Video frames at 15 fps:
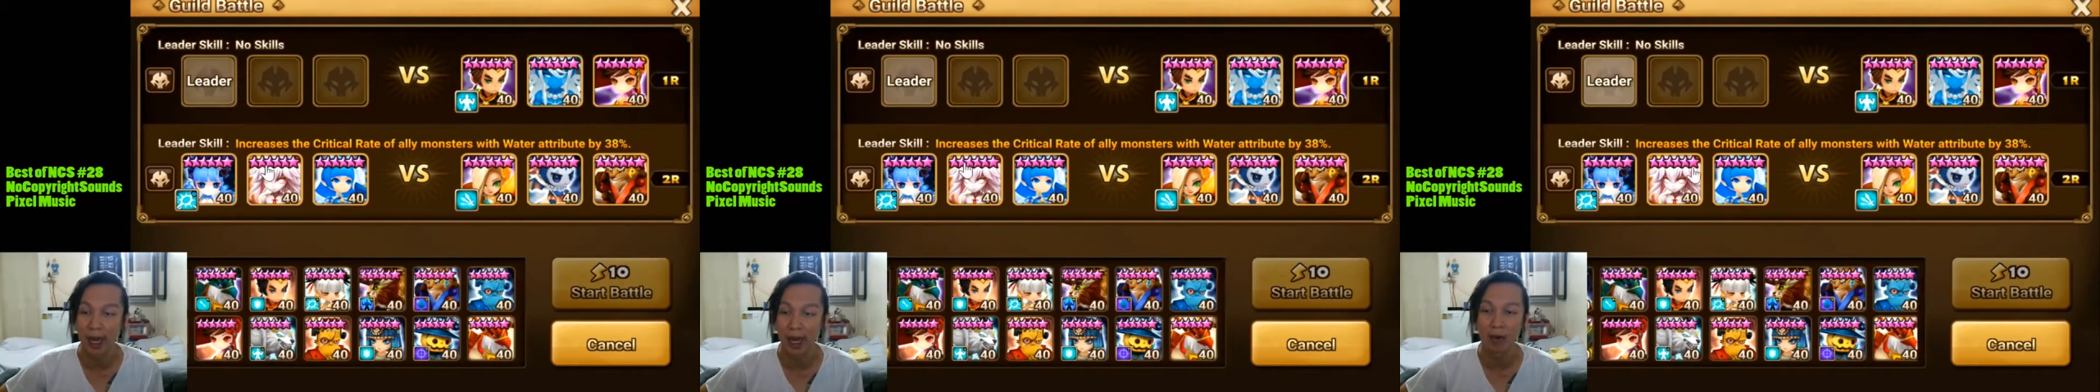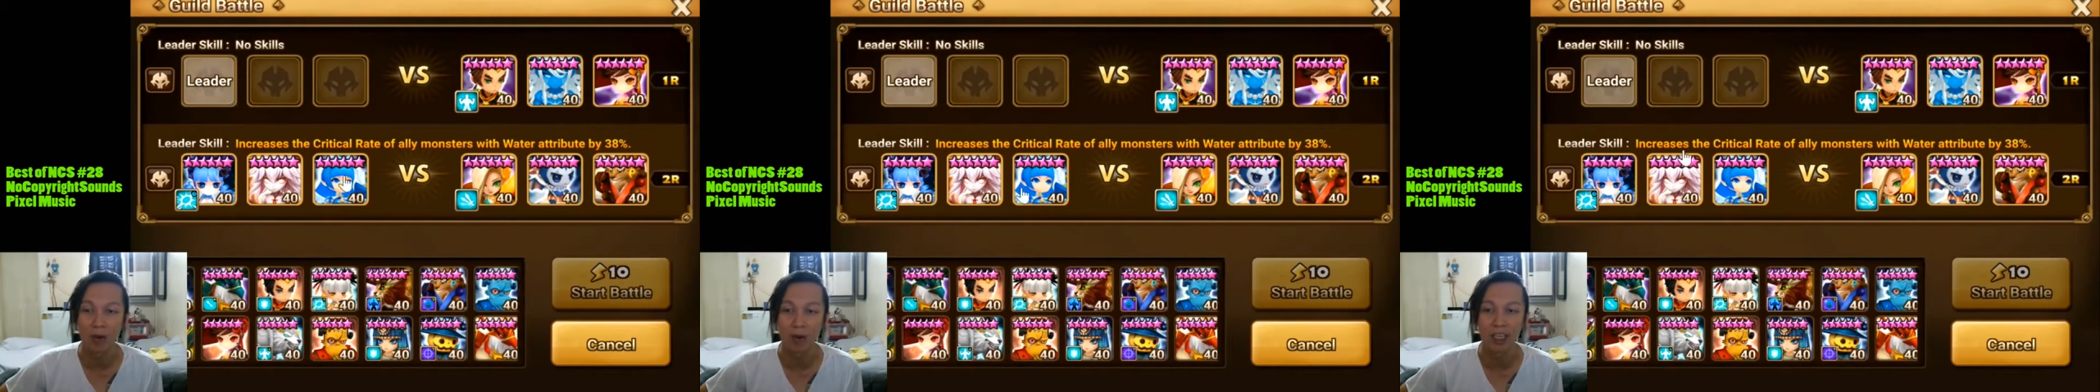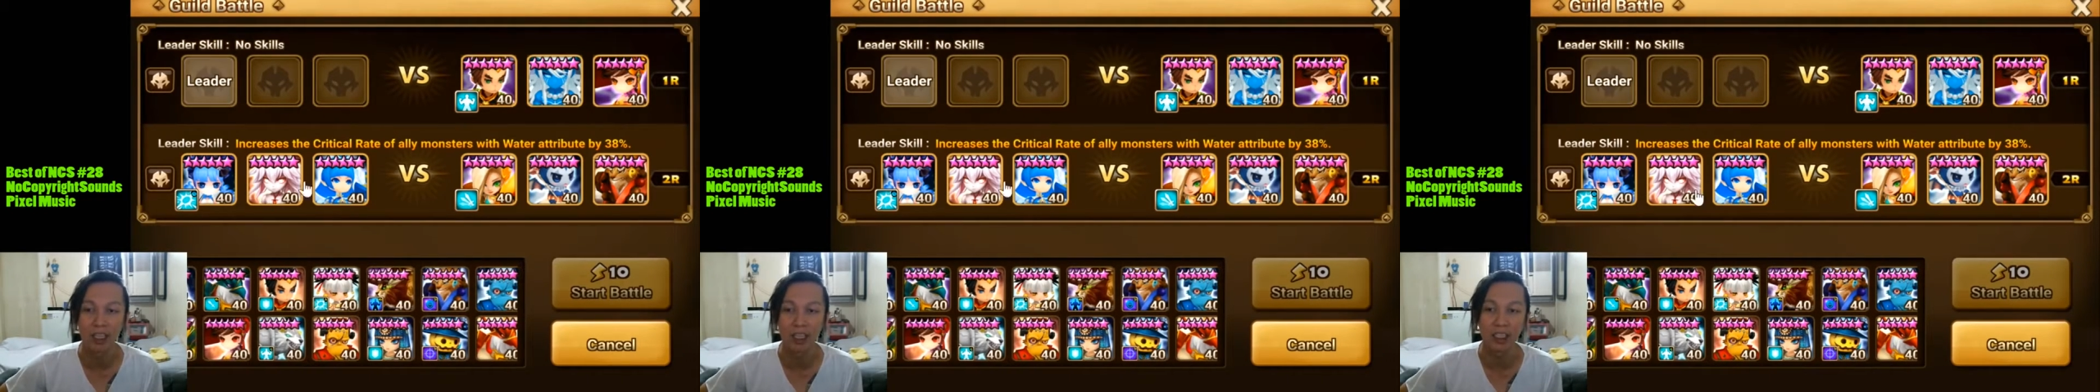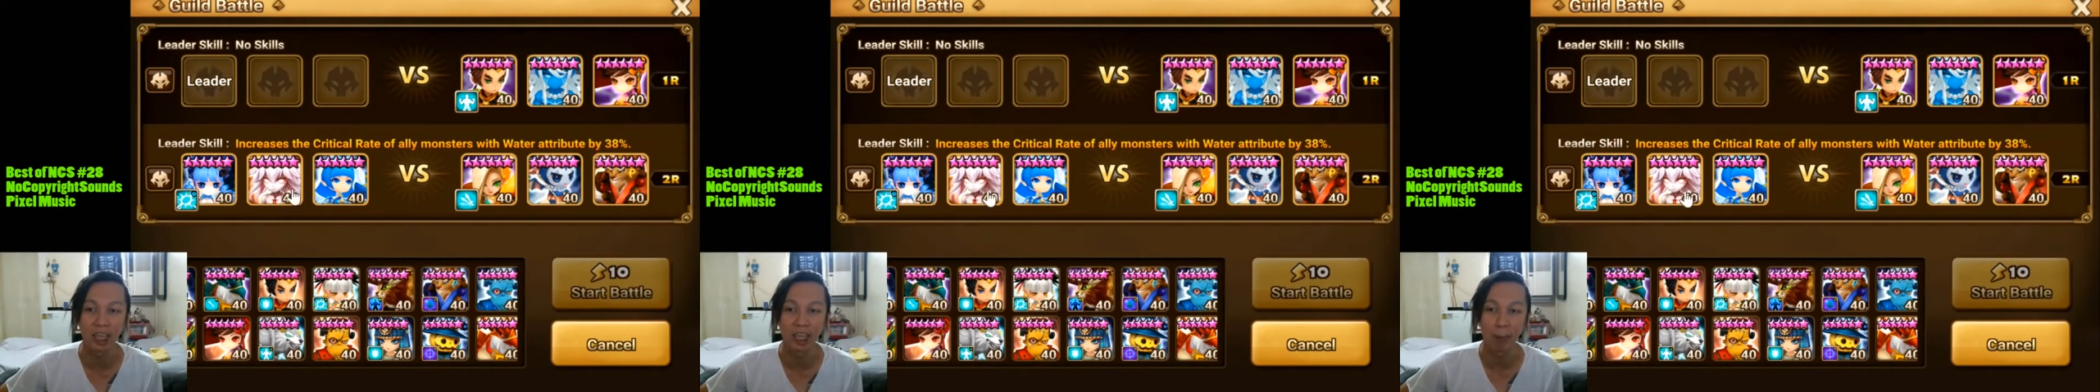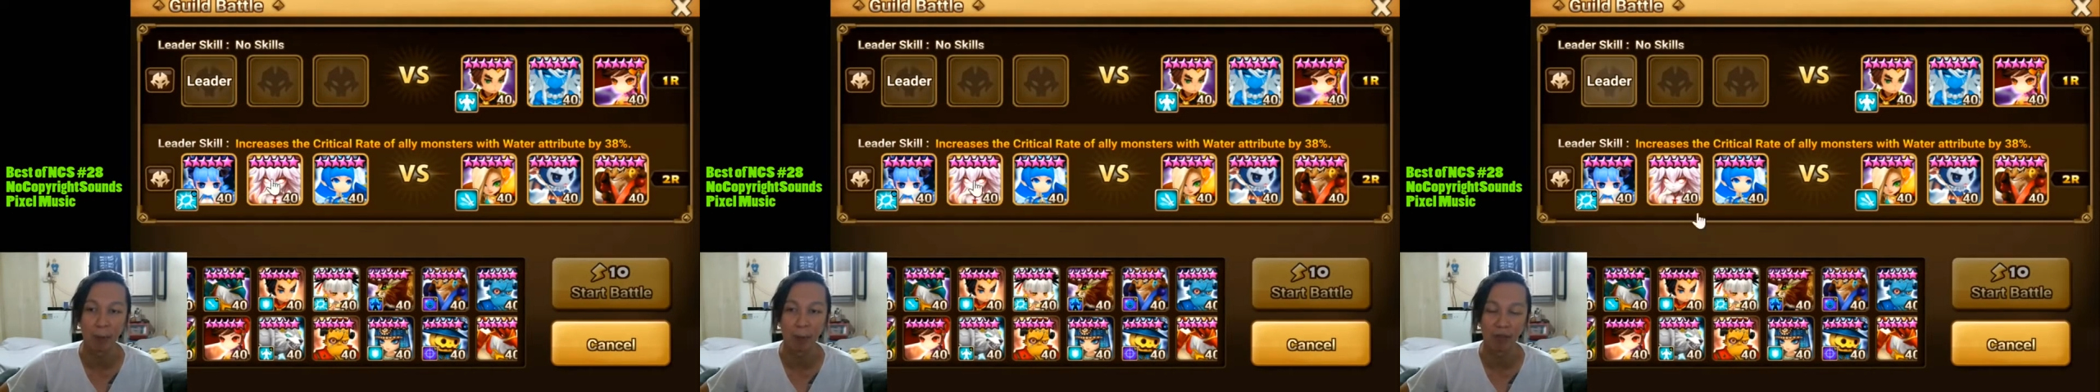I don't need the
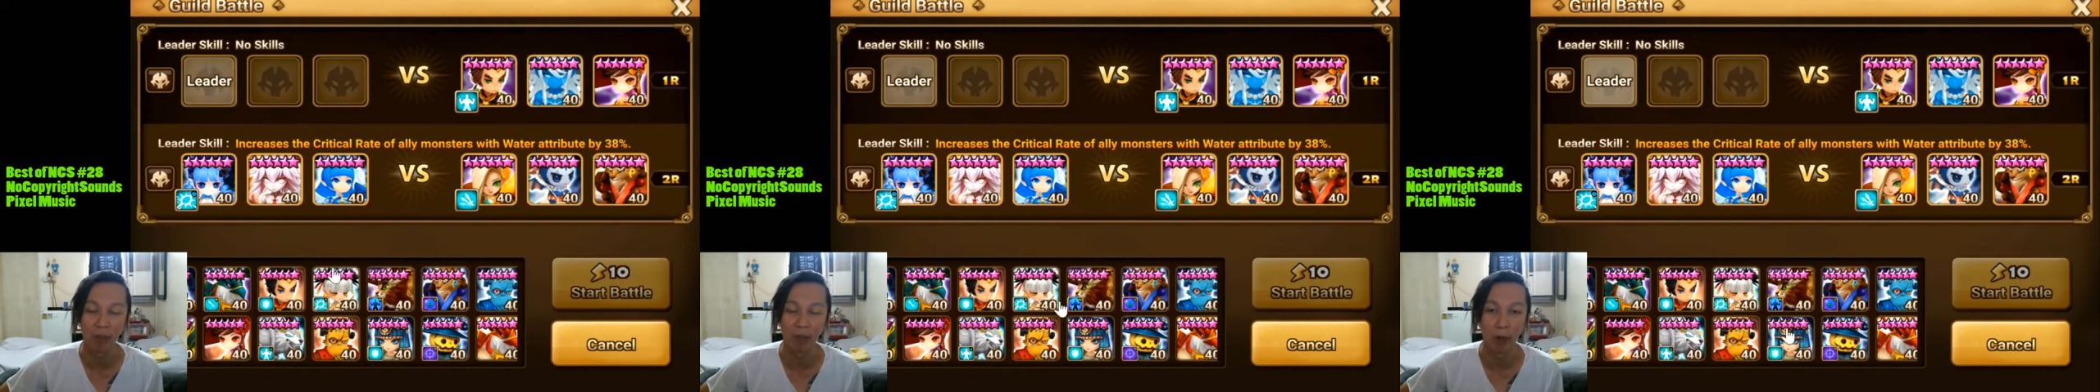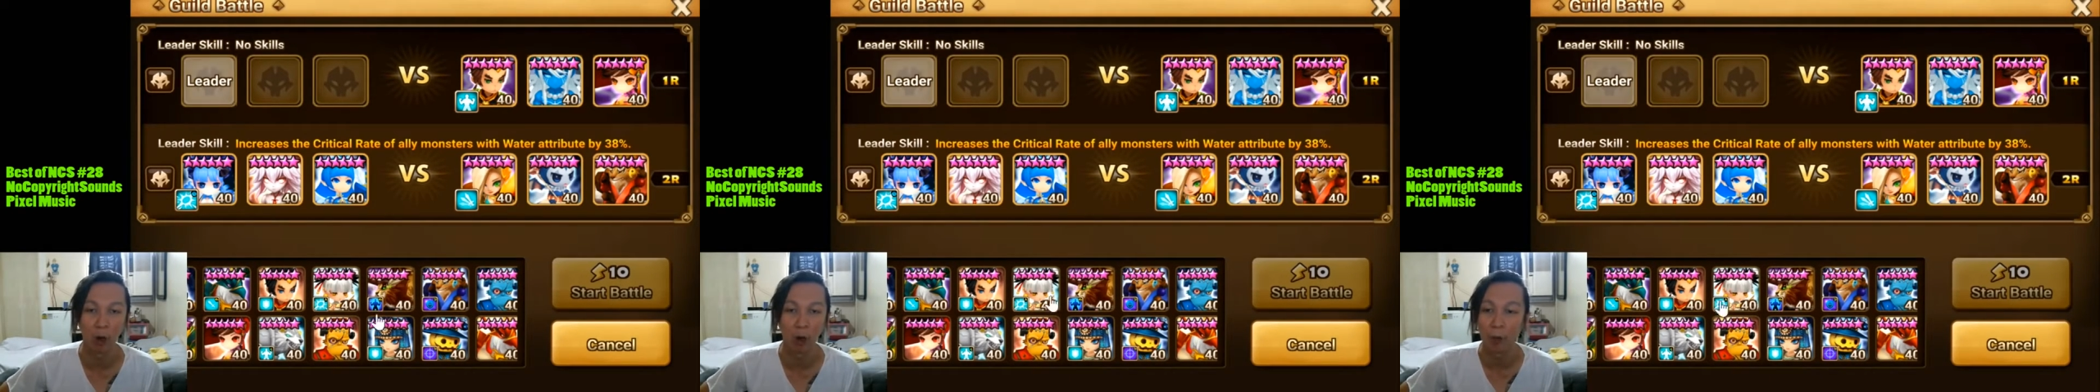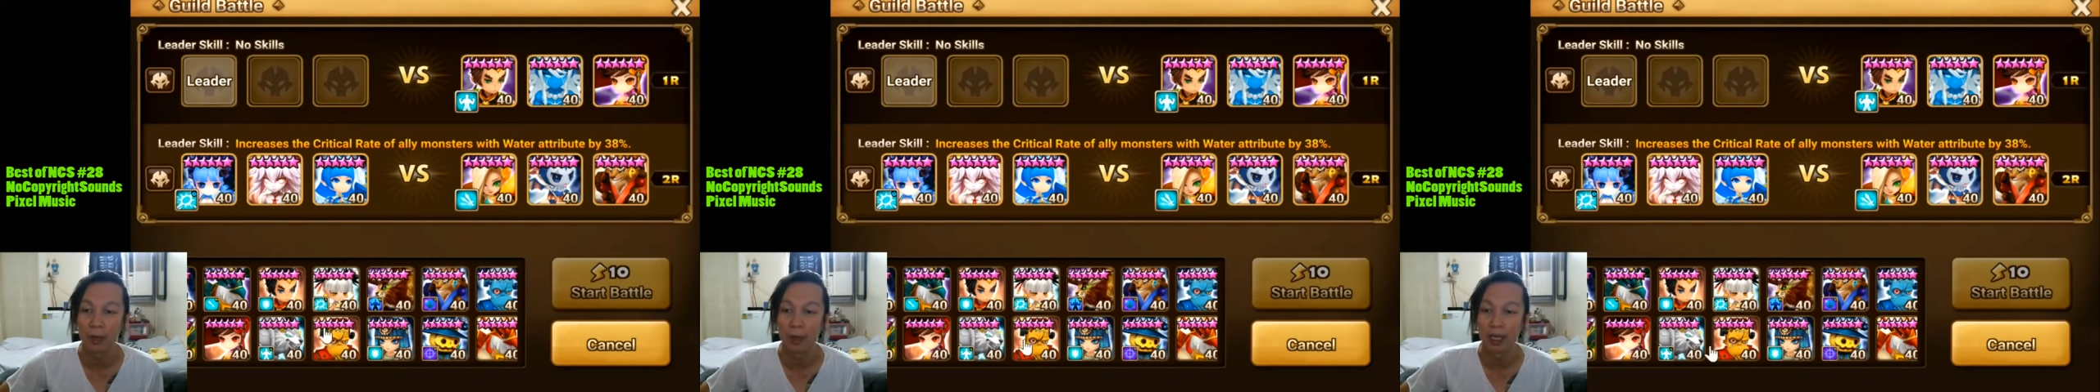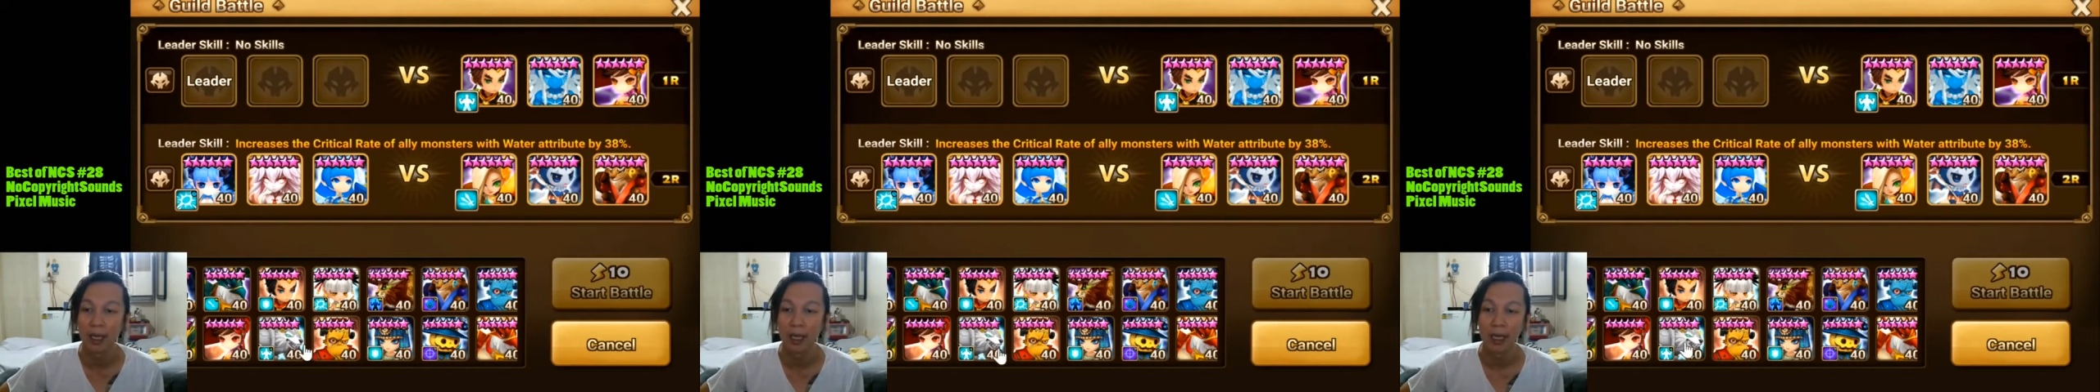attack buff on my homie,